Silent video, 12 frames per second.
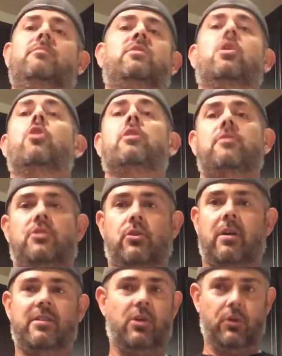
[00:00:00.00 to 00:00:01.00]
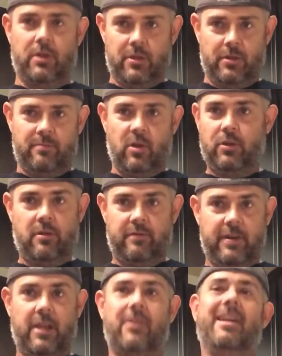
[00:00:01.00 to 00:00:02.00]
It's a whole other story. It's a whole other
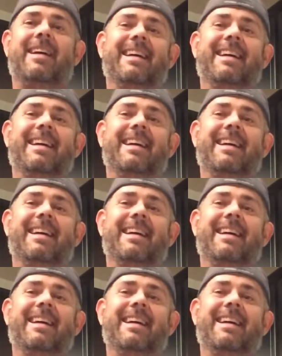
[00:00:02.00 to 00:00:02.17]
video.